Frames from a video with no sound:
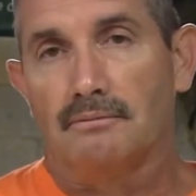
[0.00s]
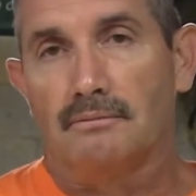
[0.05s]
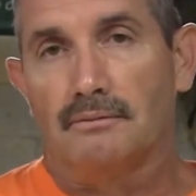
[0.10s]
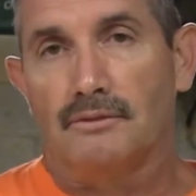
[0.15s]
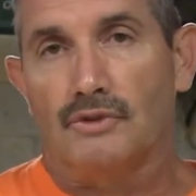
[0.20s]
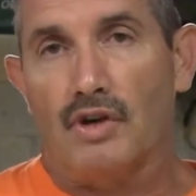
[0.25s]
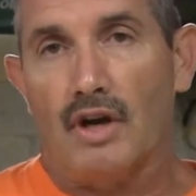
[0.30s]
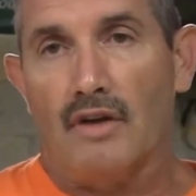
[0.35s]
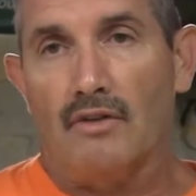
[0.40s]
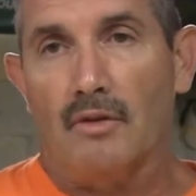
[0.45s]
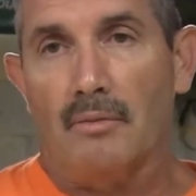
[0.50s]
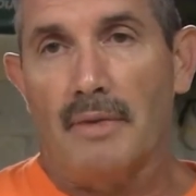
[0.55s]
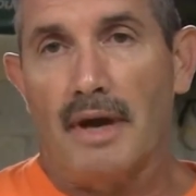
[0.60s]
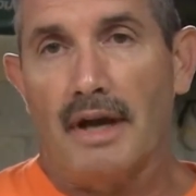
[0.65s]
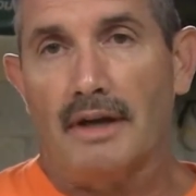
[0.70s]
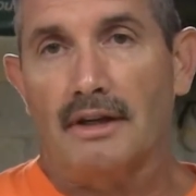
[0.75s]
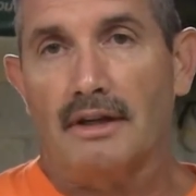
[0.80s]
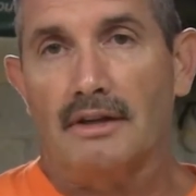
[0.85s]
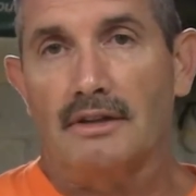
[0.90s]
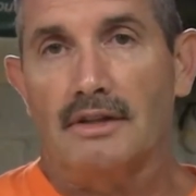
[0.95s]
traveling
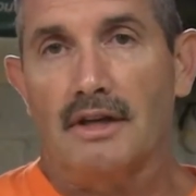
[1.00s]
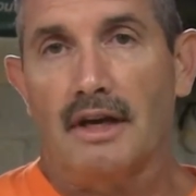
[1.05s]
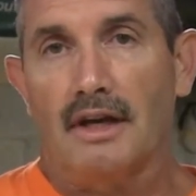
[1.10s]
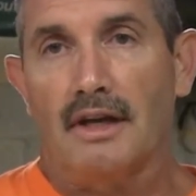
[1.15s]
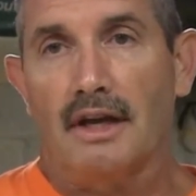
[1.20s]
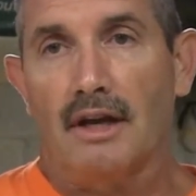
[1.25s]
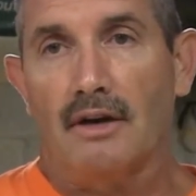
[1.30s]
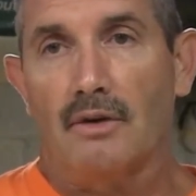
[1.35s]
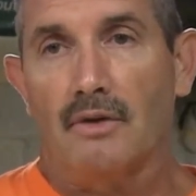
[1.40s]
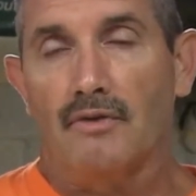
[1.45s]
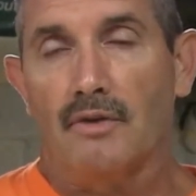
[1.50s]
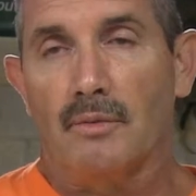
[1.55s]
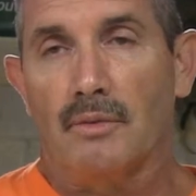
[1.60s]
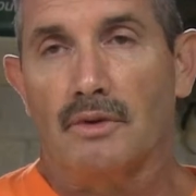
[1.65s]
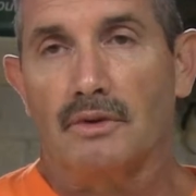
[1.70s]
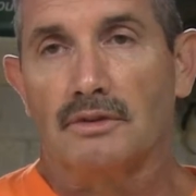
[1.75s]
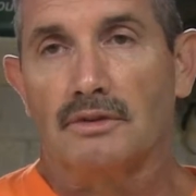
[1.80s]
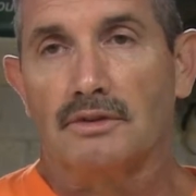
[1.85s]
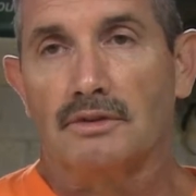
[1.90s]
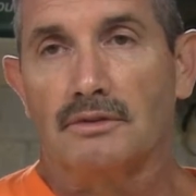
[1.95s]
back to Kentucky, I don't know if I'm
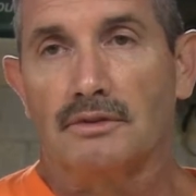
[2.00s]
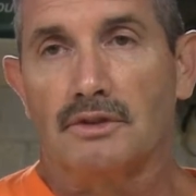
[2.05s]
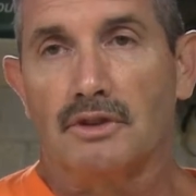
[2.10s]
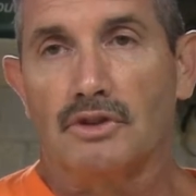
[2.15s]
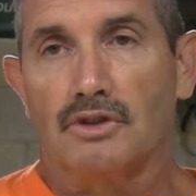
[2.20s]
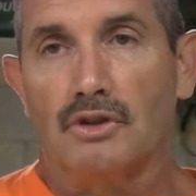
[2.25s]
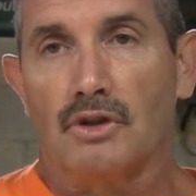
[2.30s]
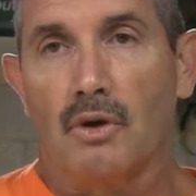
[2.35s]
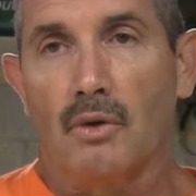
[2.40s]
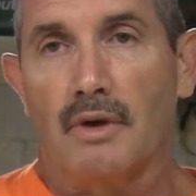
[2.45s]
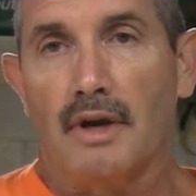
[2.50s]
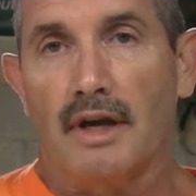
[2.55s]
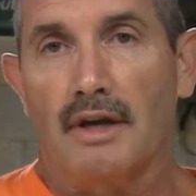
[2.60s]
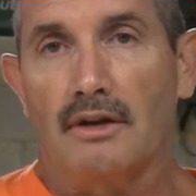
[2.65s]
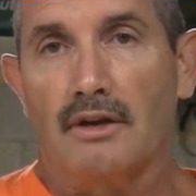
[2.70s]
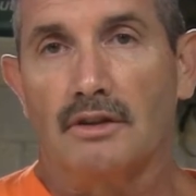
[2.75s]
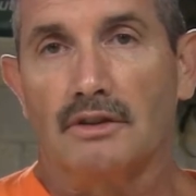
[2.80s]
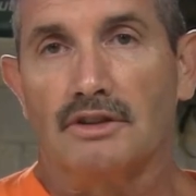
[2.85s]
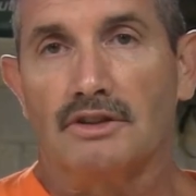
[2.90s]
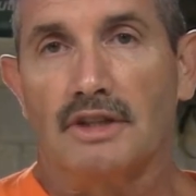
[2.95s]
going to just go down
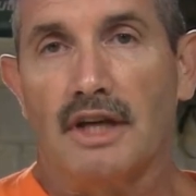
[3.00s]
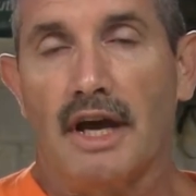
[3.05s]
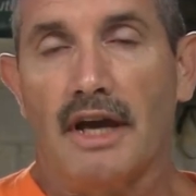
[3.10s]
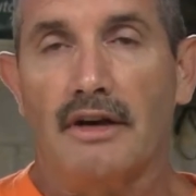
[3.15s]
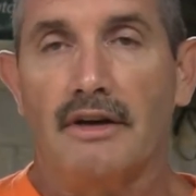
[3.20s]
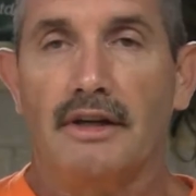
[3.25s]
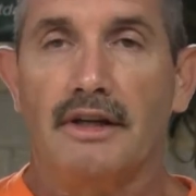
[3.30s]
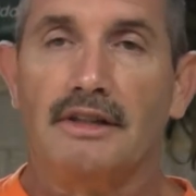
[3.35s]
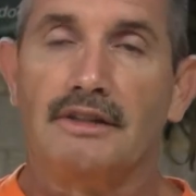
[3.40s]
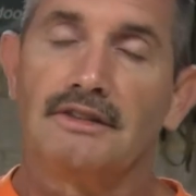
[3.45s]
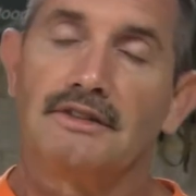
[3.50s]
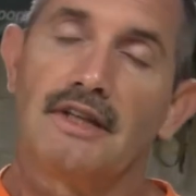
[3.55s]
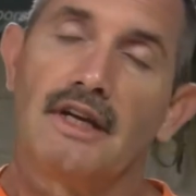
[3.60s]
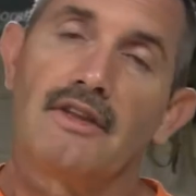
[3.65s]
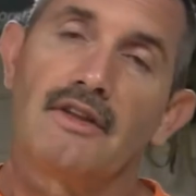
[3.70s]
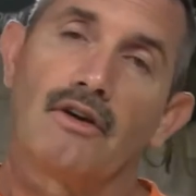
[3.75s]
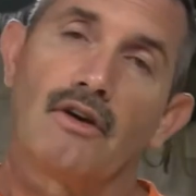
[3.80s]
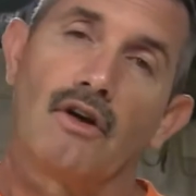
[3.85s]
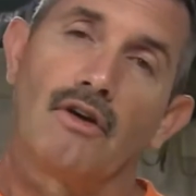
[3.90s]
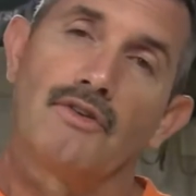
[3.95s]
on Saturday and stay
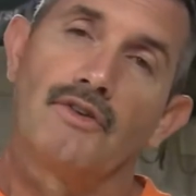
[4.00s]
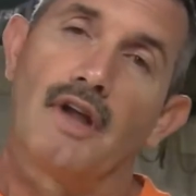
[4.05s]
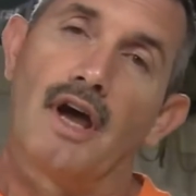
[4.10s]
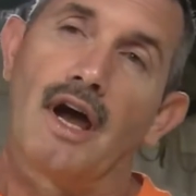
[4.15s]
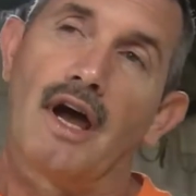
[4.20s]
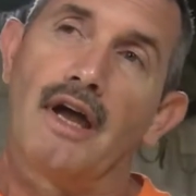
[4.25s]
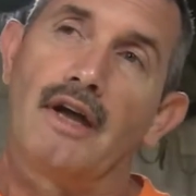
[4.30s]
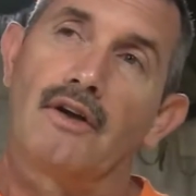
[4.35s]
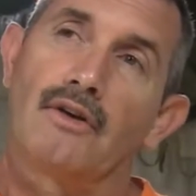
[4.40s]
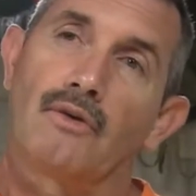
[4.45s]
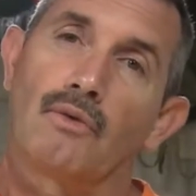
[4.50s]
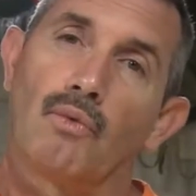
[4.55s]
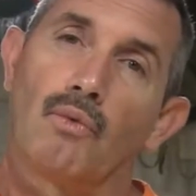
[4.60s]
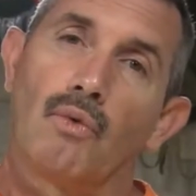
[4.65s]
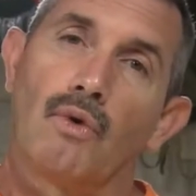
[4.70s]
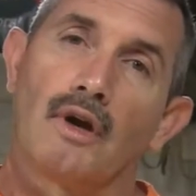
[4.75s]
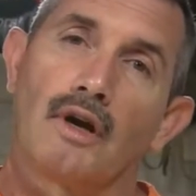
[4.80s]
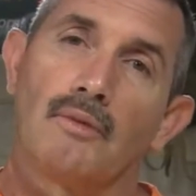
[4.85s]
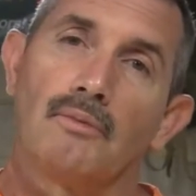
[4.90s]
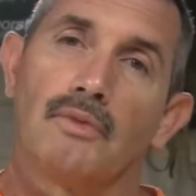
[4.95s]
there all night or
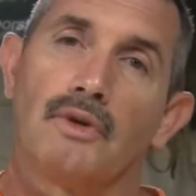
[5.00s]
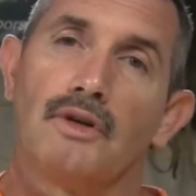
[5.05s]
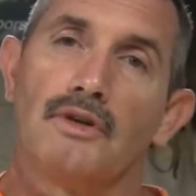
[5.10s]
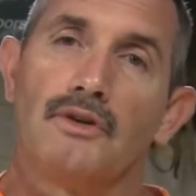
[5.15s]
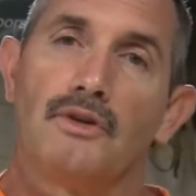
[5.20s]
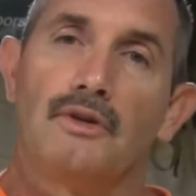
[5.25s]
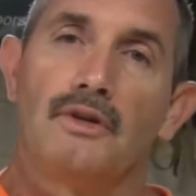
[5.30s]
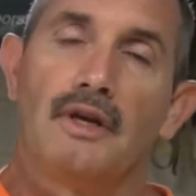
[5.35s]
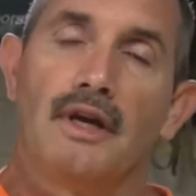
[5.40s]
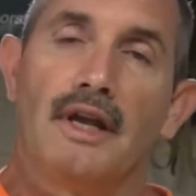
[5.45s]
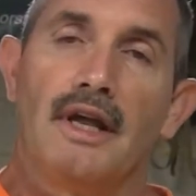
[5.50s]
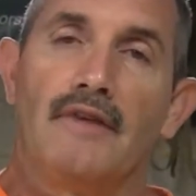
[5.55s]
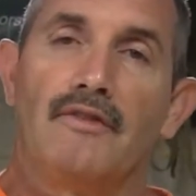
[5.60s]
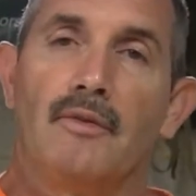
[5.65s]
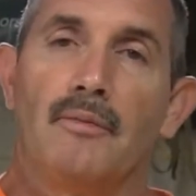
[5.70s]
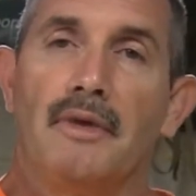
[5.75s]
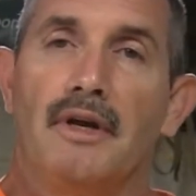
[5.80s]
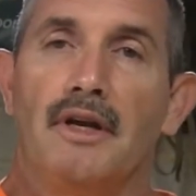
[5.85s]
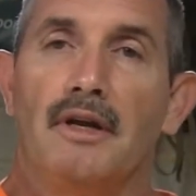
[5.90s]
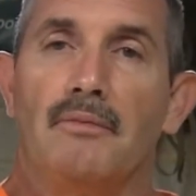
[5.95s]
what I'm going to do yet.
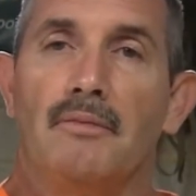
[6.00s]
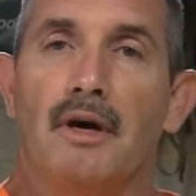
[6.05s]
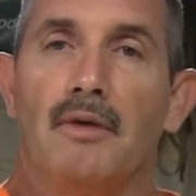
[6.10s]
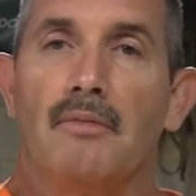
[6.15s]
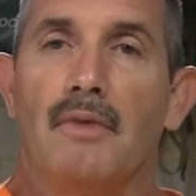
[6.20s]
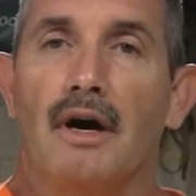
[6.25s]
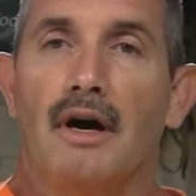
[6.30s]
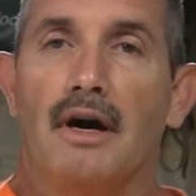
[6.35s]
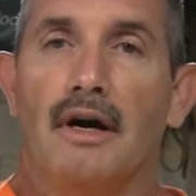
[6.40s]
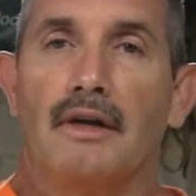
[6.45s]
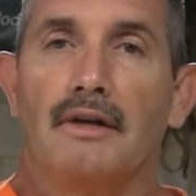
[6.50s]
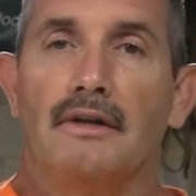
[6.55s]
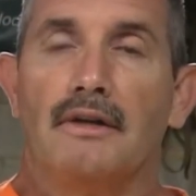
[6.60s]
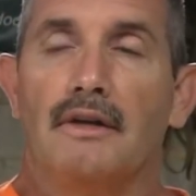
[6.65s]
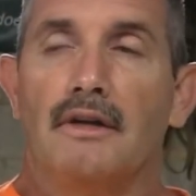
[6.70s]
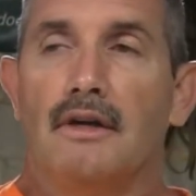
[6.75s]
Haven't made up my mind.